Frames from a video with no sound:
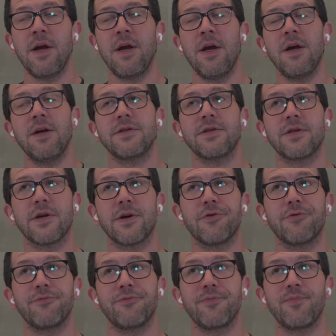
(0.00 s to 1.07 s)

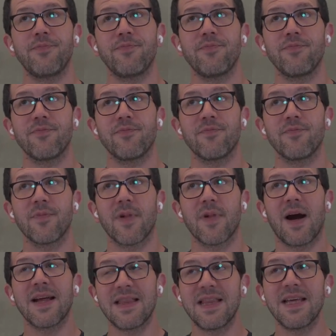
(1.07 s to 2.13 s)
So
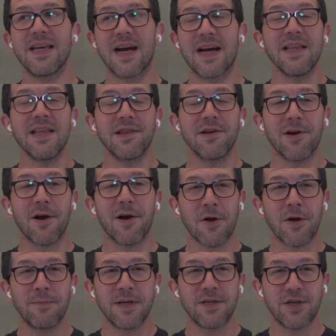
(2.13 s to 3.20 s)
I think there are going
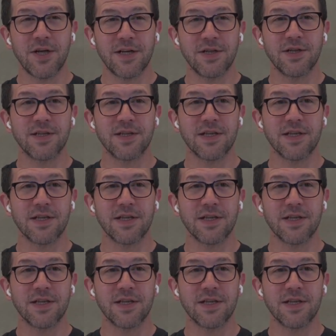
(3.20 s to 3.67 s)
to be changes.